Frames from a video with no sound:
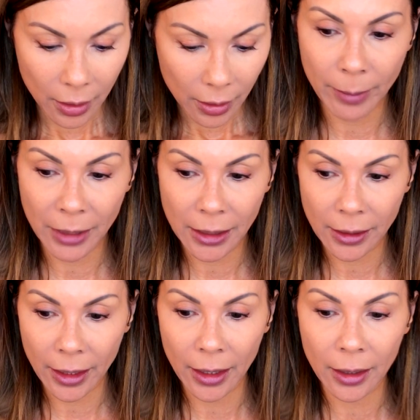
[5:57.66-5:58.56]
Let me
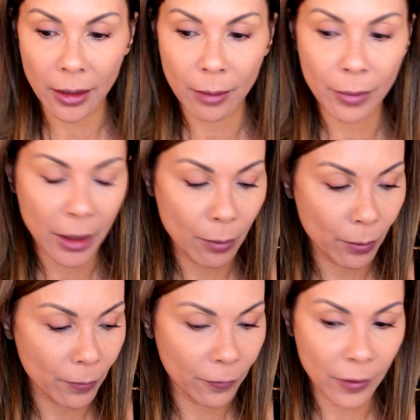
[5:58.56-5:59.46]
take a big
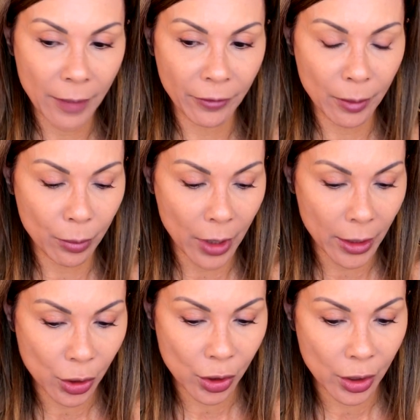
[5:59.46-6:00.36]
fluffy
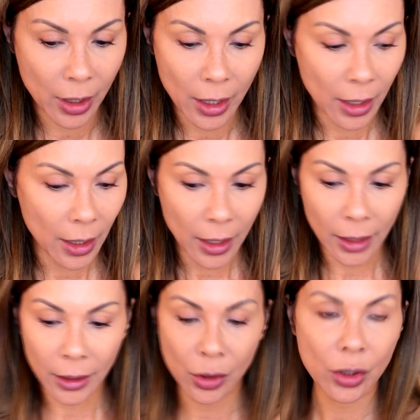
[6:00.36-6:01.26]
brush,
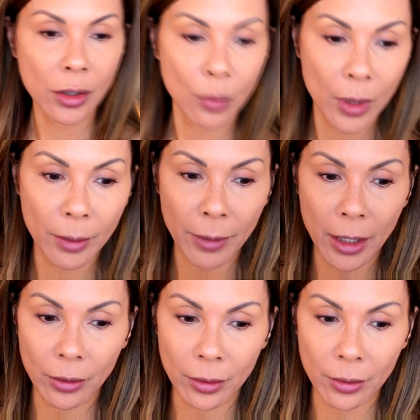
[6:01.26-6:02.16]
and I just want to
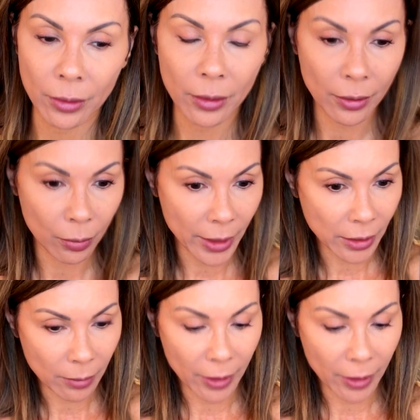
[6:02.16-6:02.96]
powder the rest of